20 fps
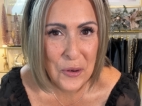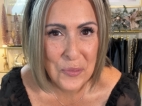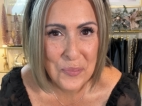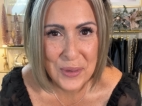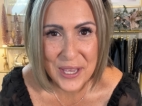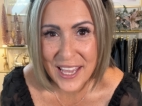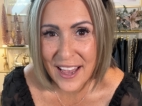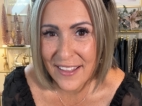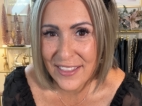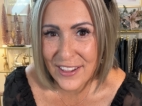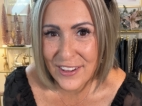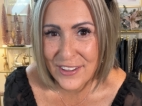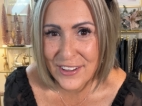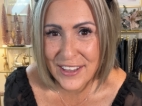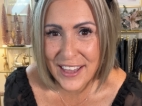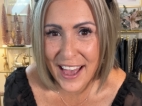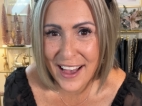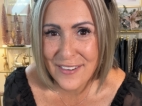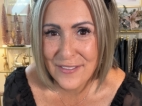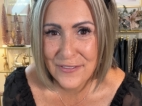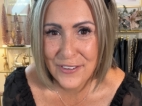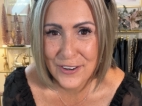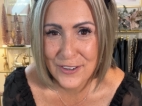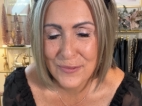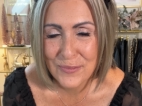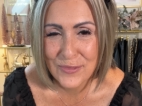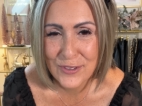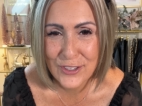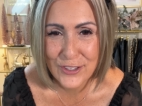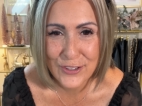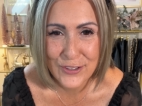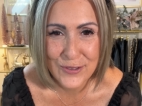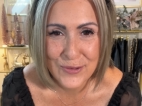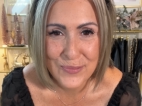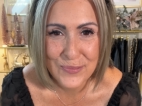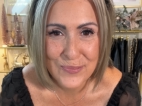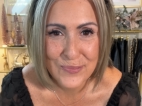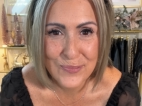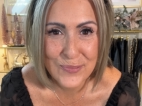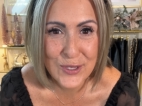be on the lookout for
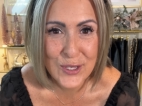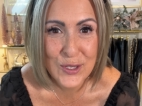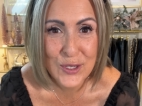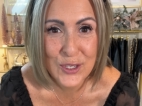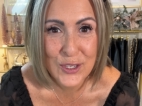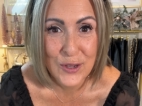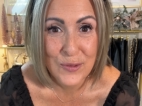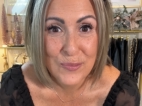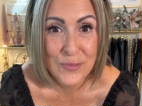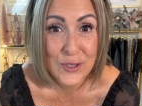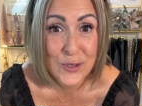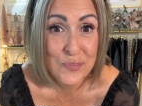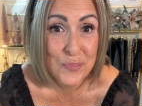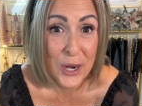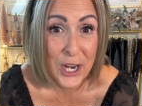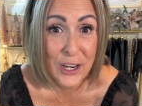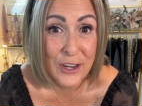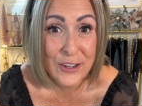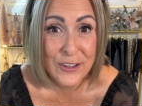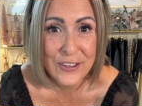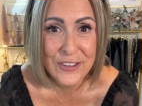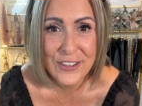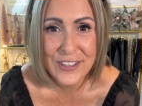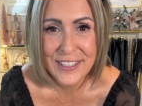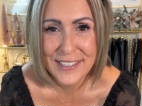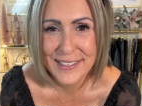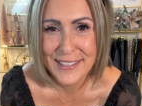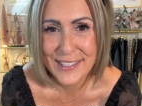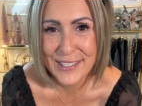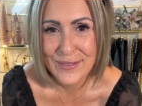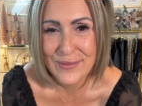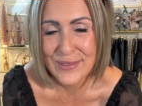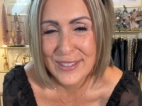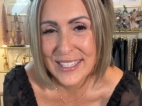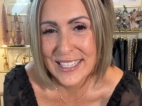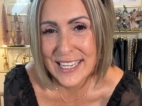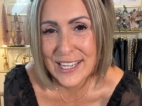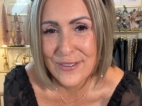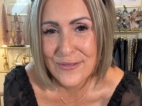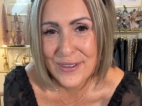some, some sparkle and some
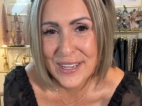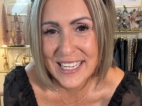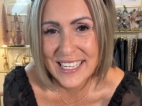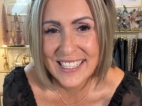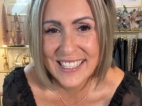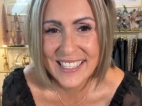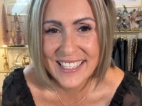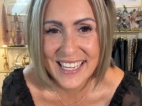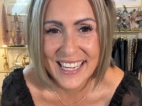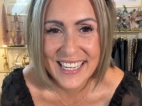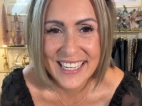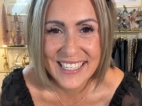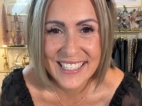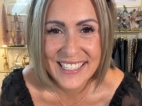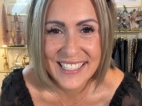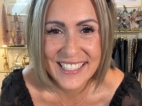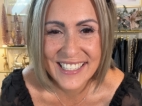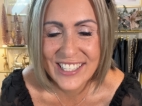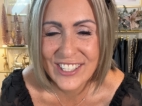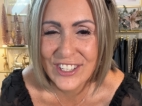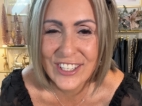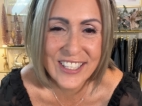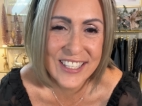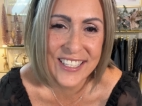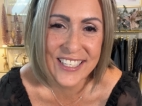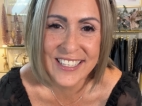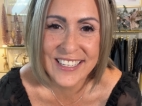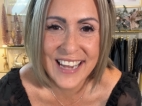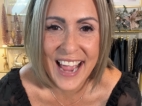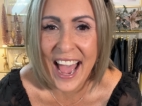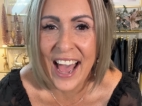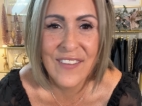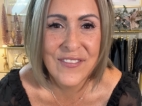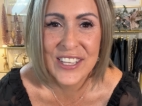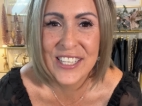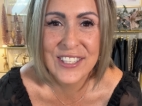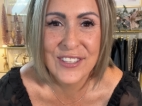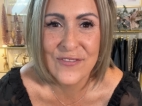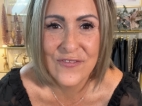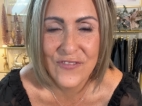sequins and just
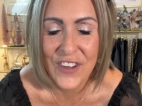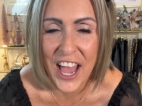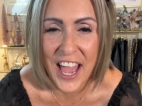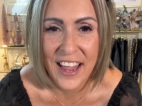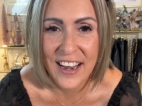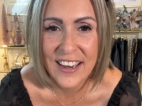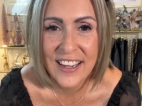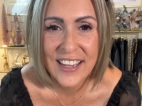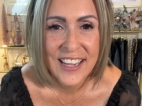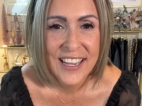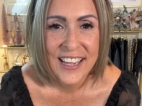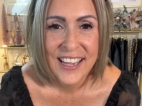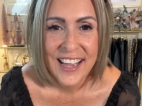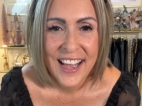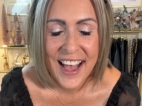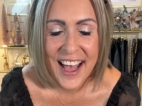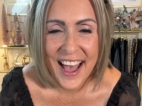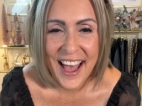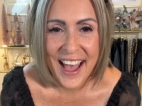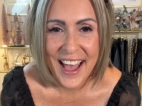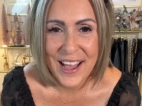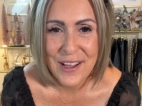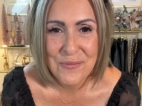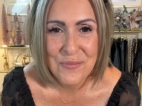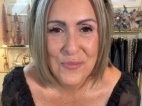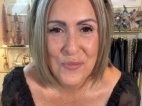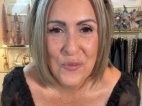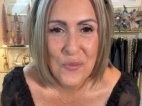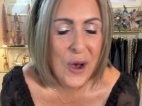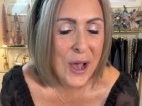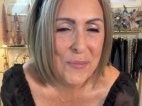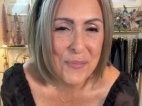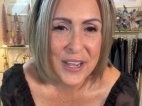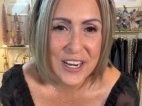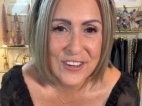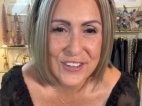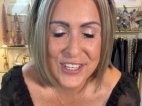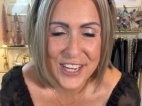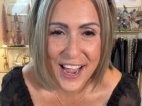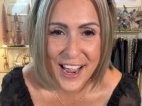having some fun. Um, what
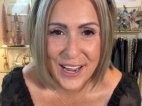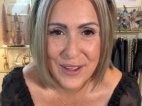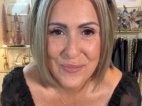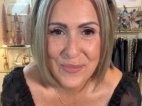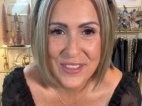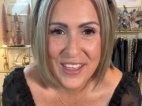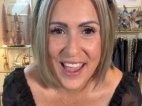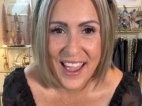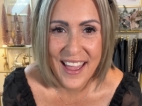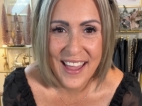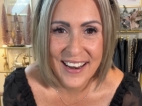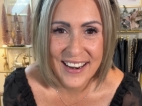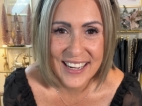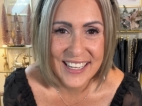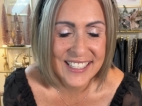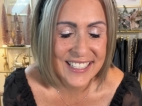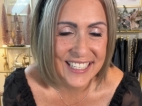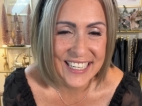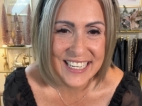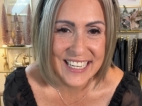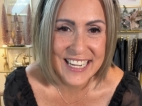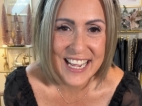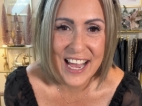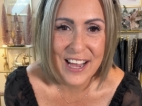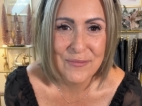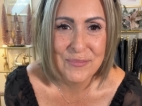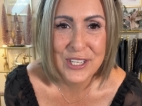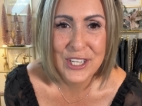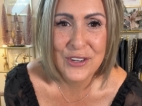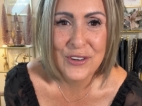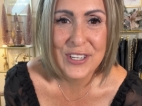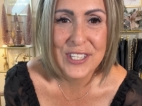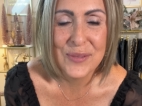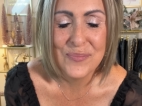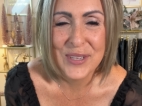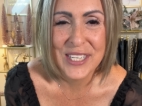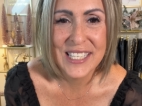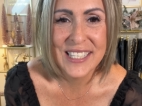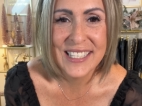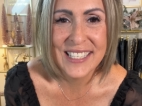better time than leading up to
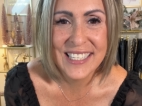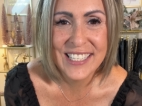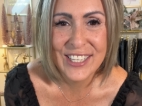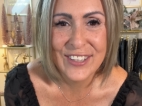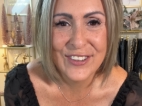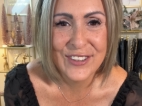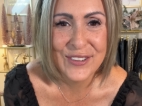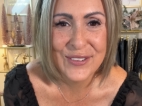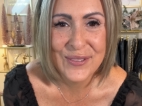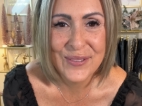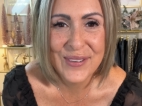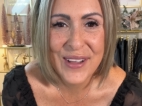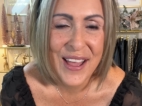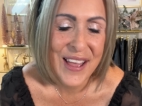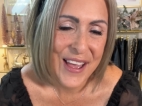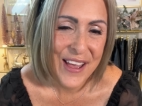Christmas to